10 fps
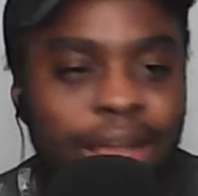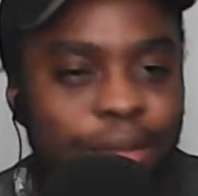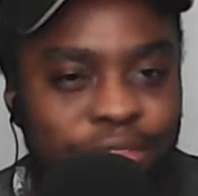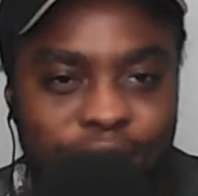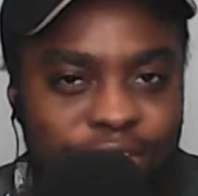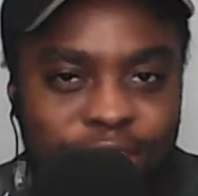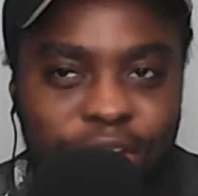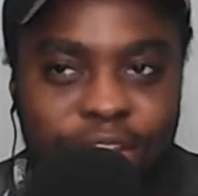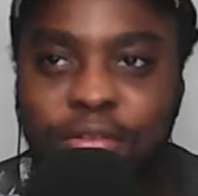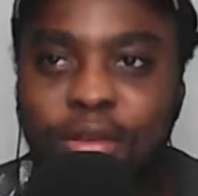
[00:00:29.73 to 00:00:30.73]
I'm so used to the
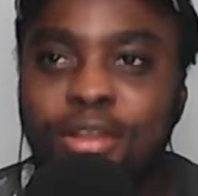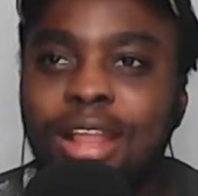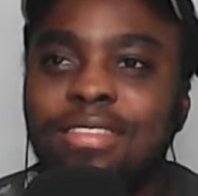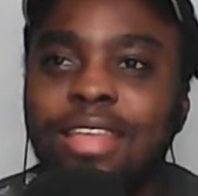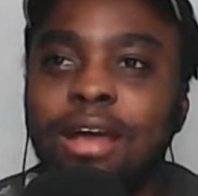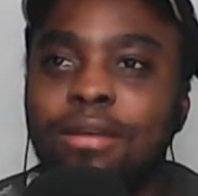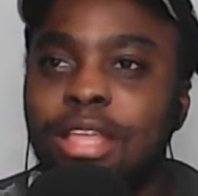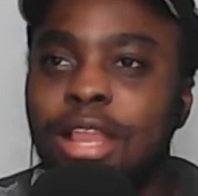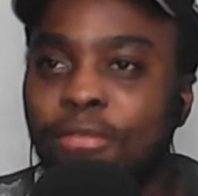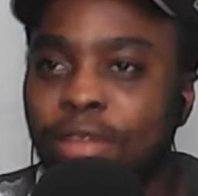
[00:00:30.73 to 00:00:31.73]
transfer window. Let's see how
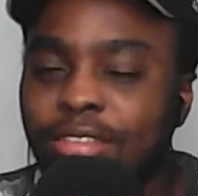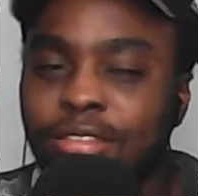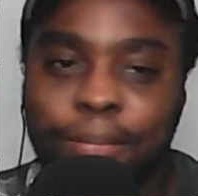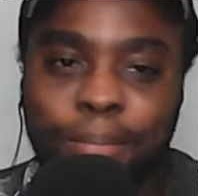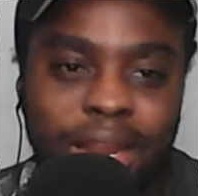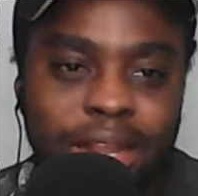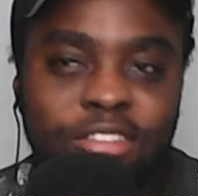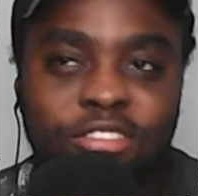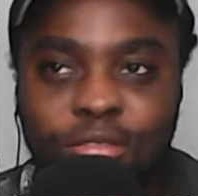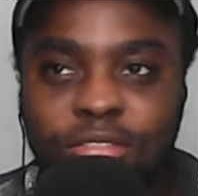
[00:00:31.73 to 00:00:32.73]
the rest of the
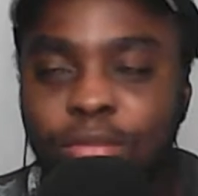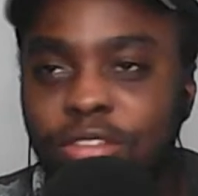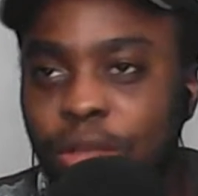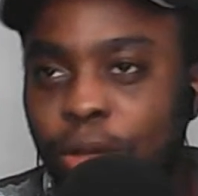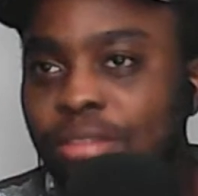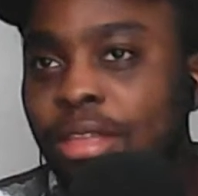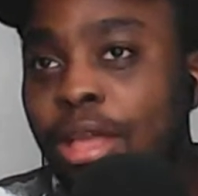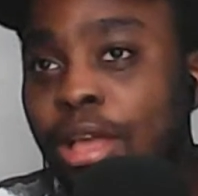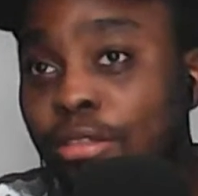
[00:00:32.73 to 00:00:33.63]
penalty shootout goes.